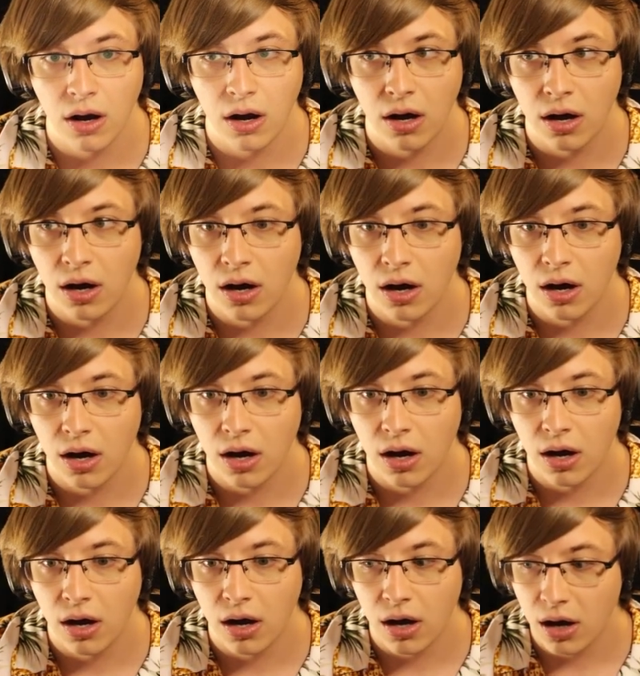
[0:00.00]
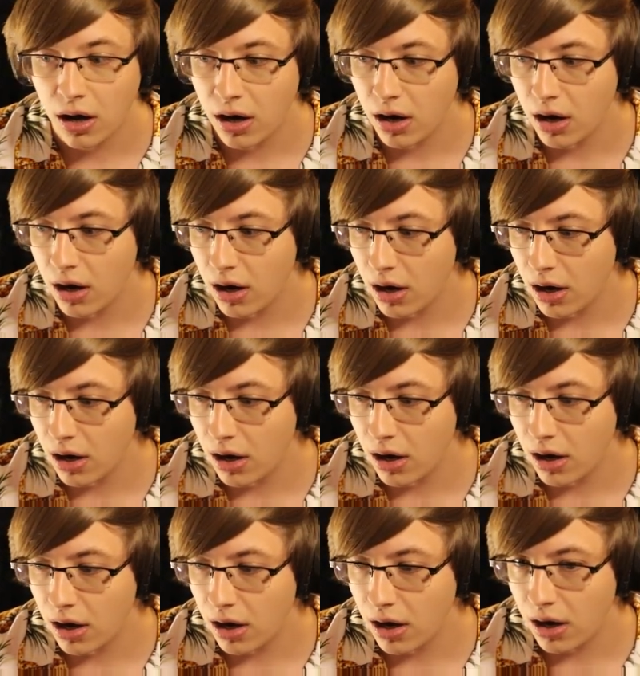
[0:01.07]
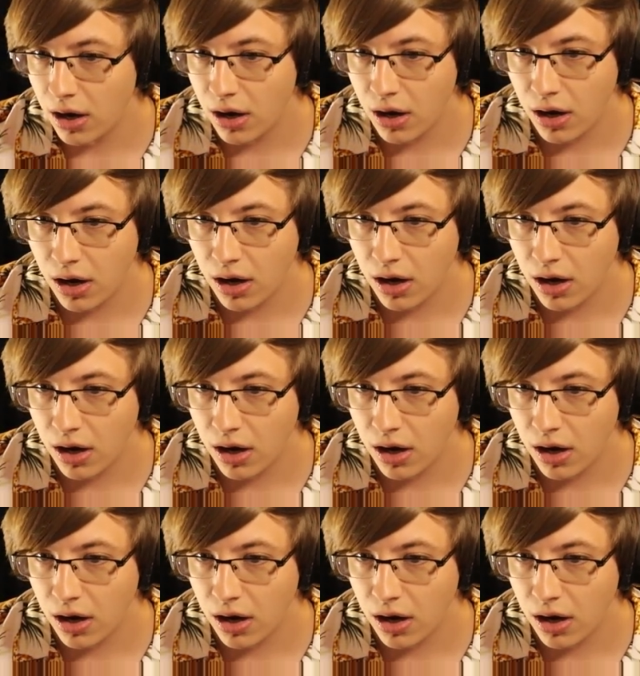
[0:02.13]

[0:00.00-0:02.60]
No one is speaking in this clip.